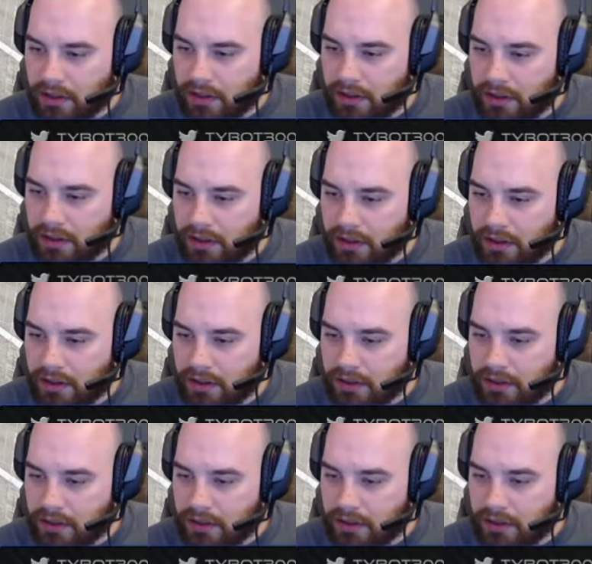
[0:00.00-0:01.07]

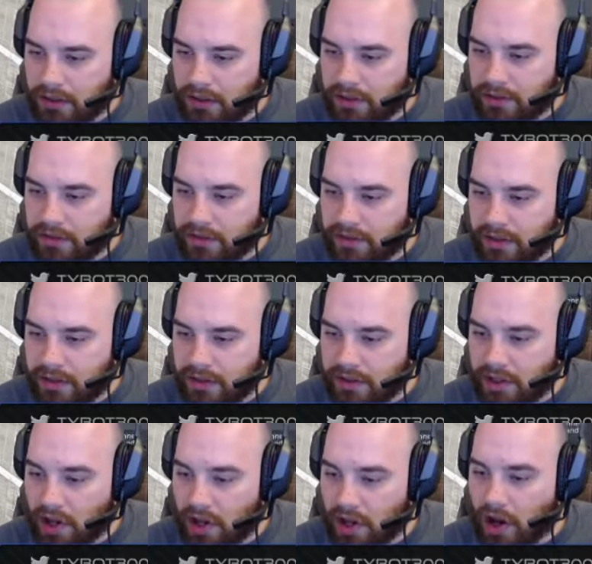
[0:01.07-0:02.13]
Let's see.
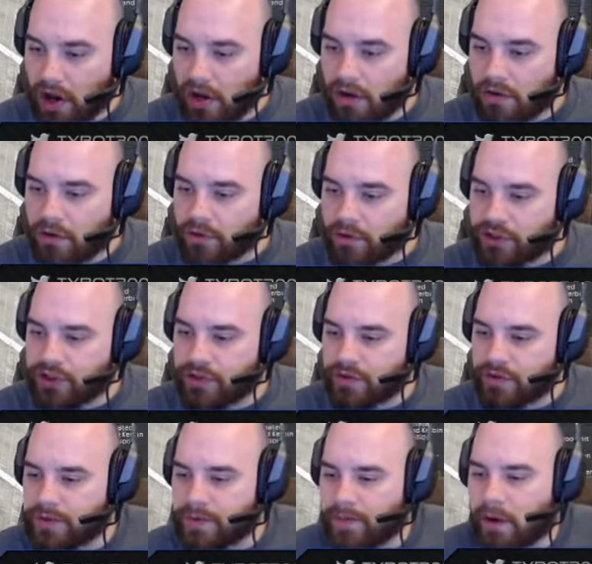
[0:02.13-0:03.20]
Oh,
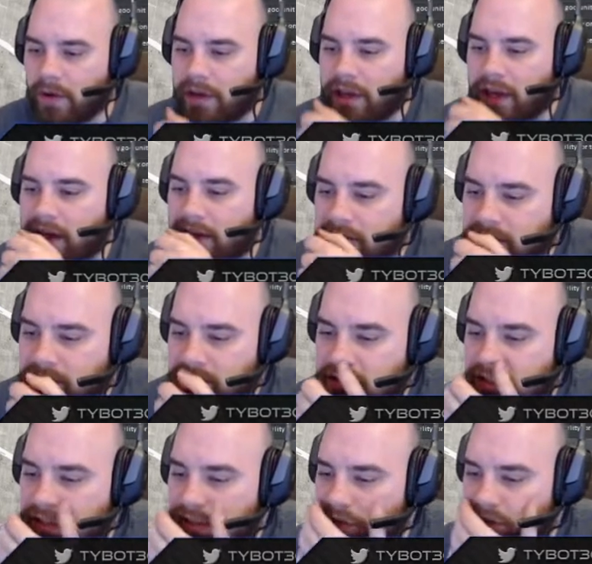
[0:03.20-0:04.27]
shoot. Okay,
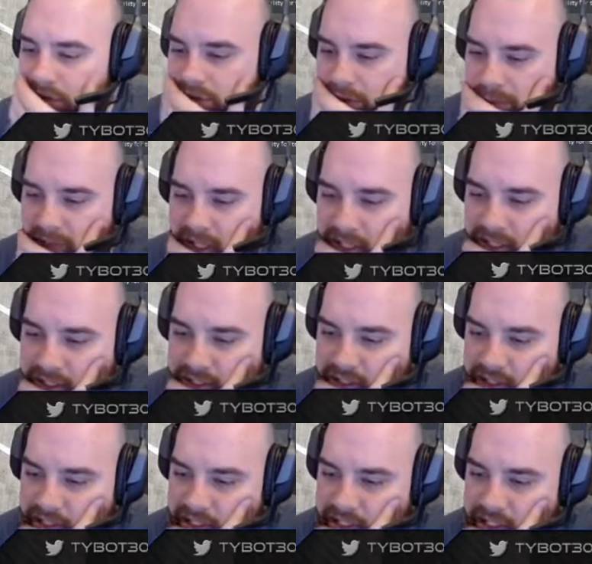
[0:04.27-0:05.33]
so there's something I didn't
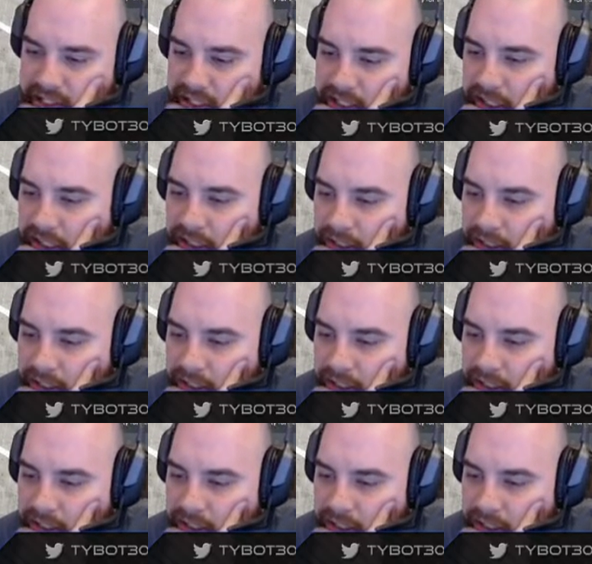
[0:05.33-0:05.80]
see here.